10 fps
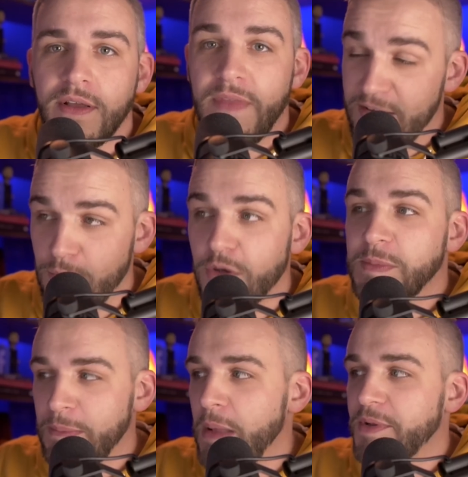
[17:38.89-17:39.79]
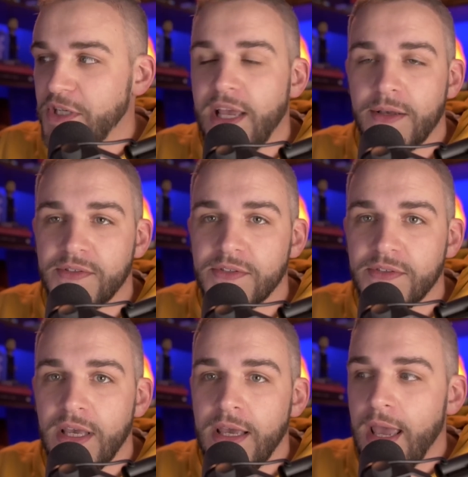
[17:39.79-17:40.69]
They have multiple publishing
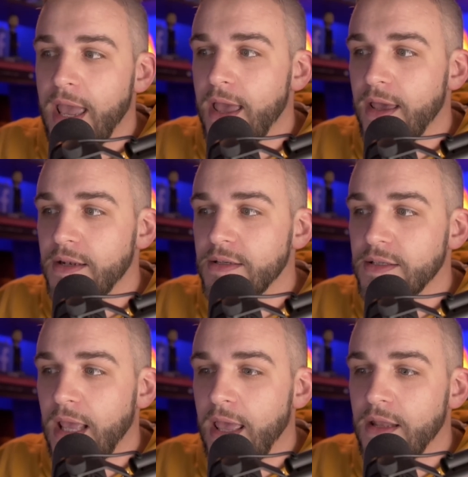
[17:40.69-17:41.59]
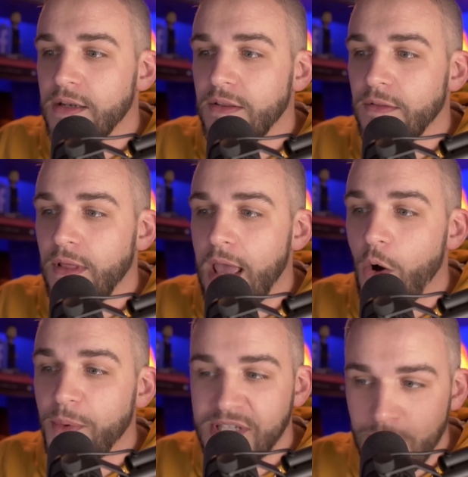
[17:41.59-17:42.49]
houses, and and
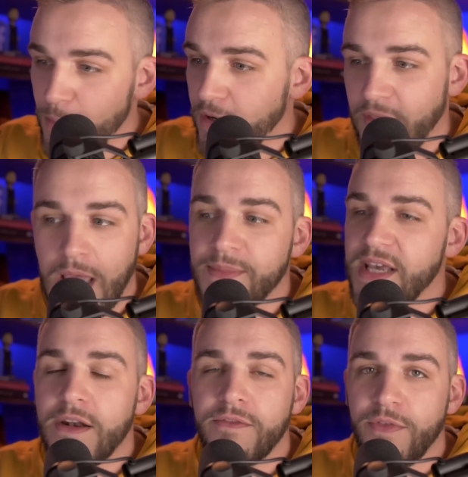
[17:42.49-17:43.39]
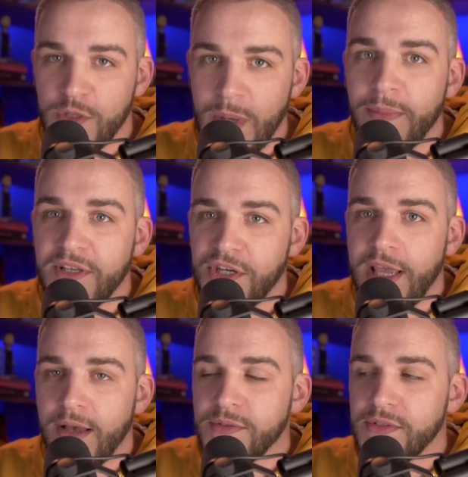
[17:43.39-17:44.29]
almost every book that comes out of those publishing
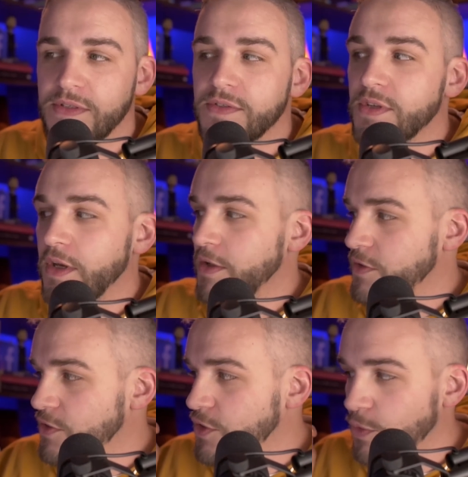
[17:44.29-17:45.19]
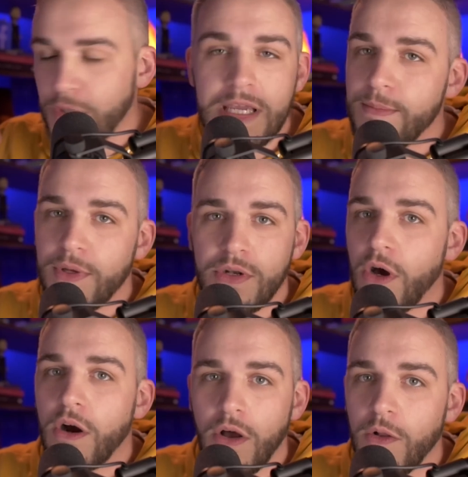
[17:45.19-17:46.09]
houses scream
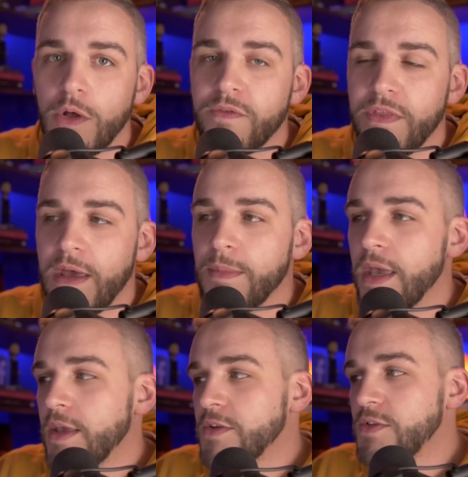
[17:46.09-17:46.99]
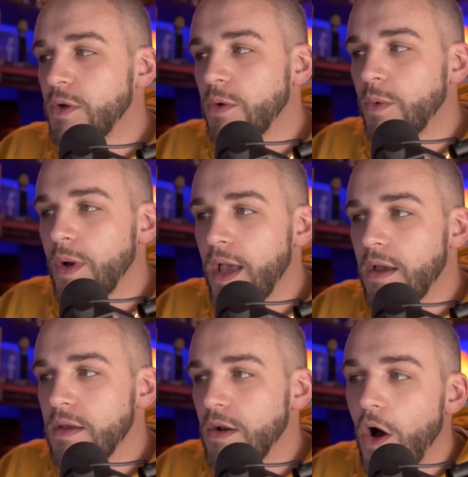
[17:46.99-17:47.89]
NAR all over them. So
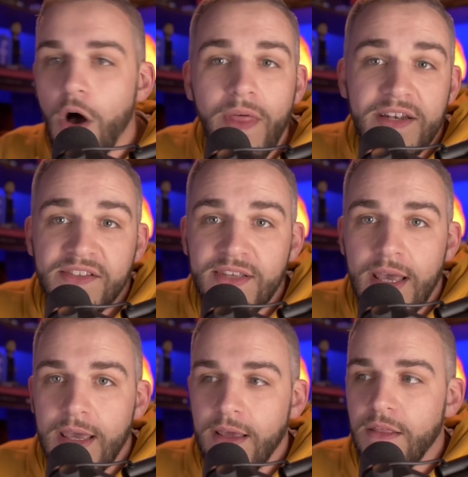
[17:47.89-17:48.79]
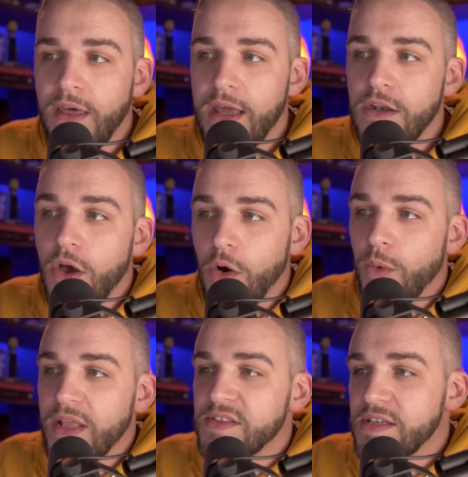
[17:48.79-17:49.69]
eh, all that to say that no,
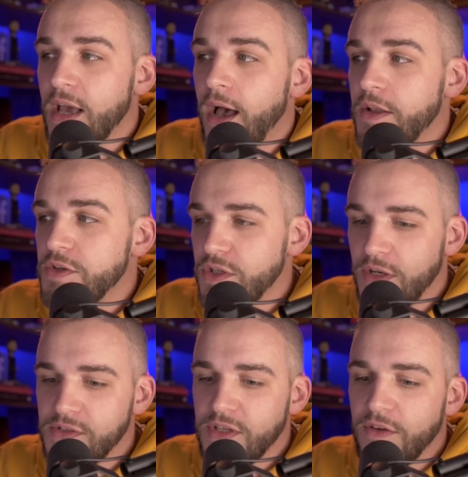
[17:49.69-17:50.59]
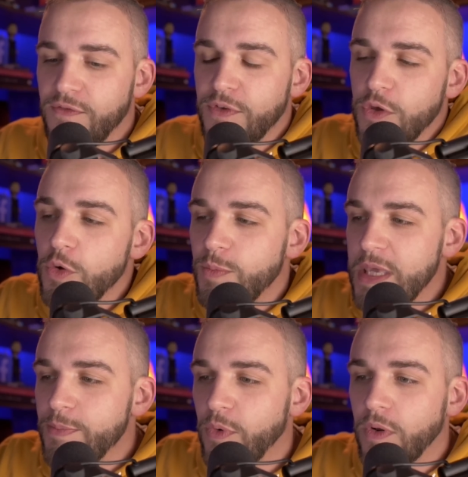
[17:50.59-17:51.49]
it's not just a few
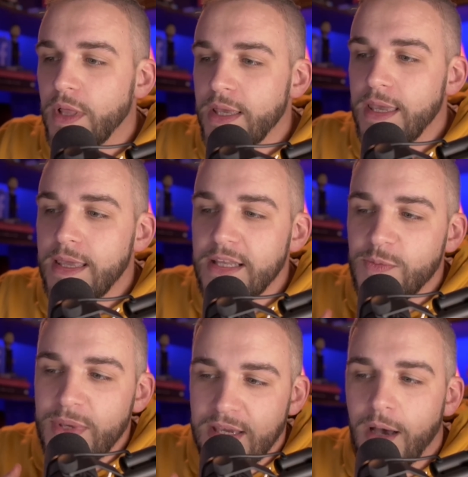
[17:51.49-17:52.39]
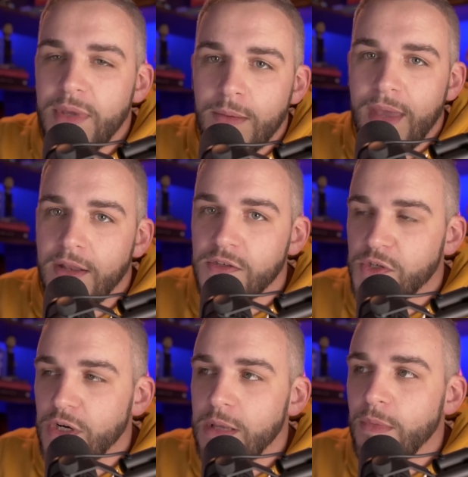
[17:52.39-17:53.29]
people. It is becoming
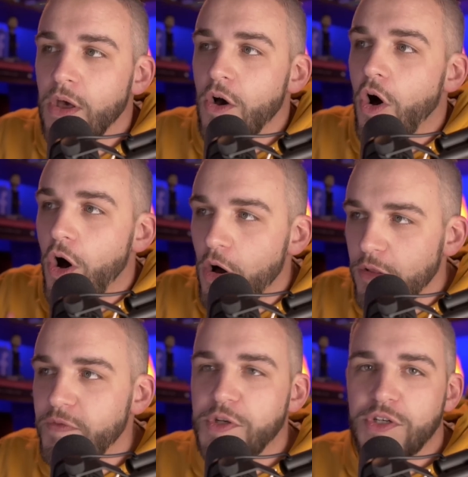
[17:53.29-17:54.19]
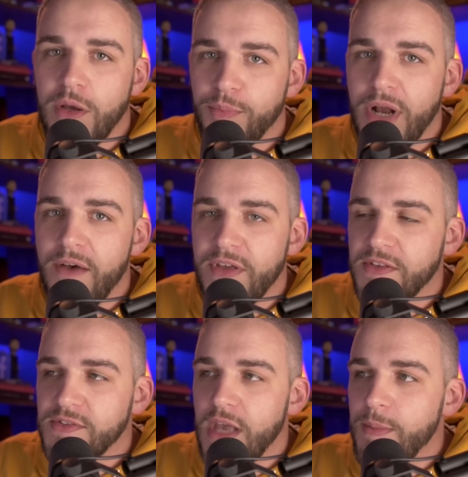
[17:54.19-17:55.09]
mainstream. All of the Trump
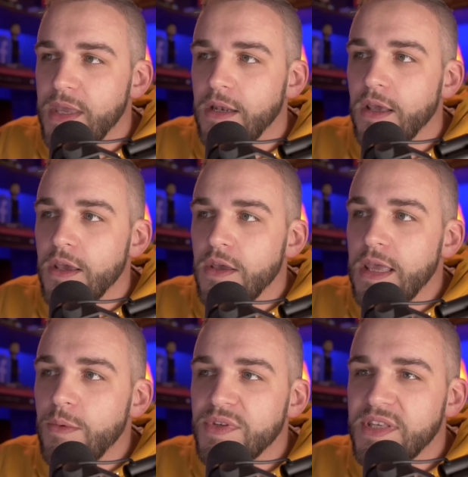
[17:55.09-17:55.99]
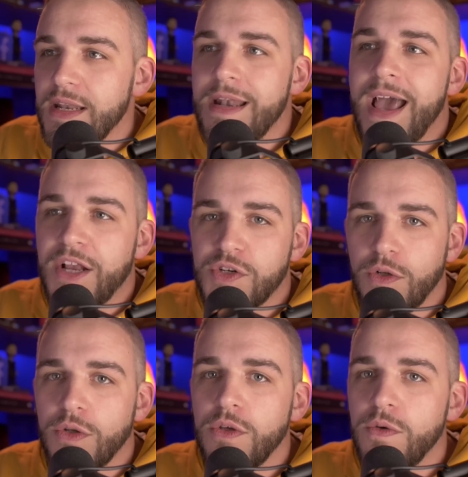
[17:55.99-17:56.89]
prophets. I mean, it was hitting
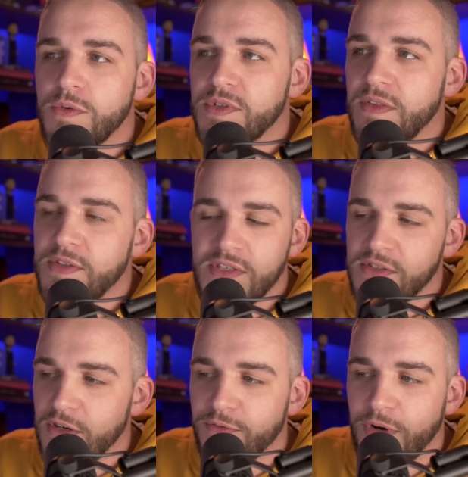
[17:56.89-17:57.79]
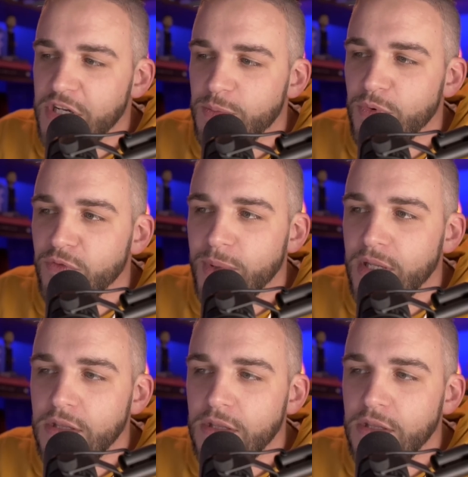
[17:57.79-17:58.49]
national news. This isn't a fringe movement.